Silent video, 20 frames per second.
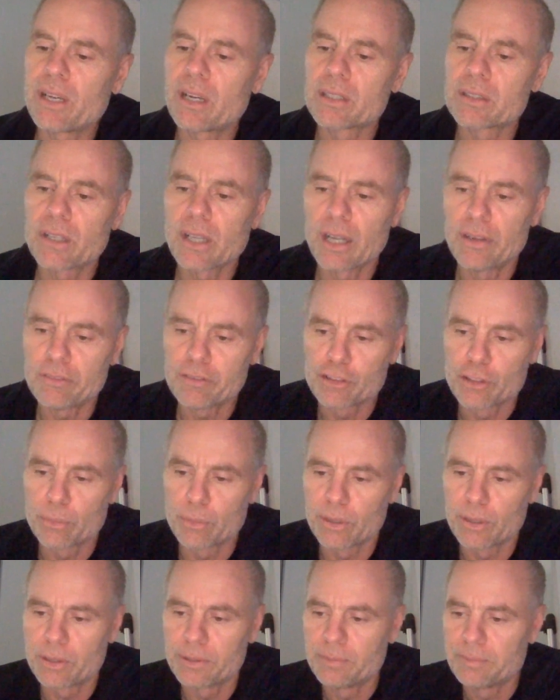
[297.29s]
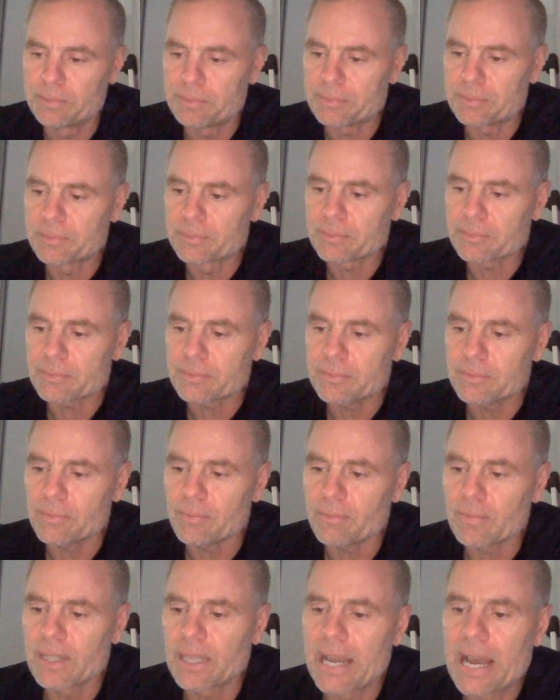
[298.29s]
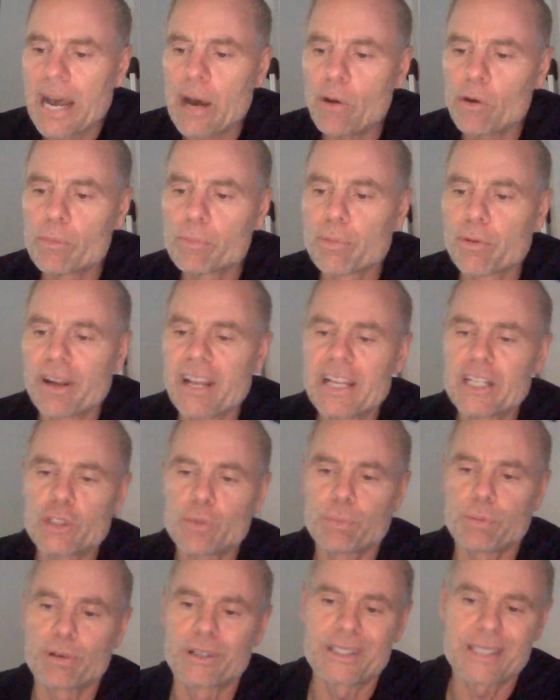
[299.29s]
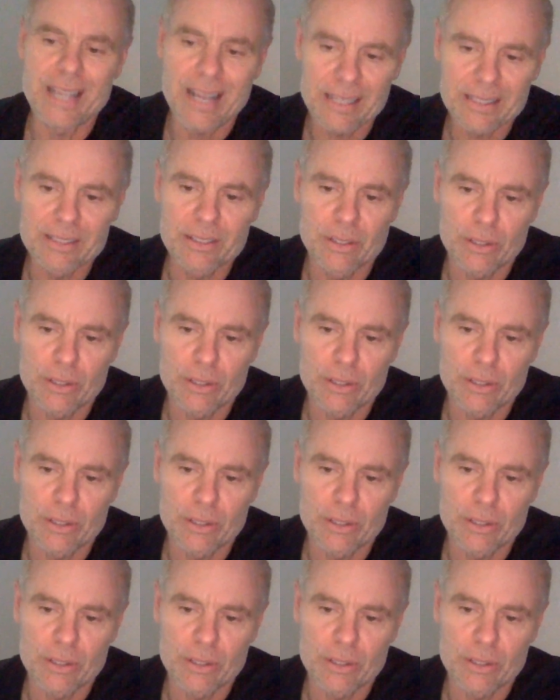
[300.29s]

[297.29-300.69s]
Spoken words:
uncomfortable, our brains protect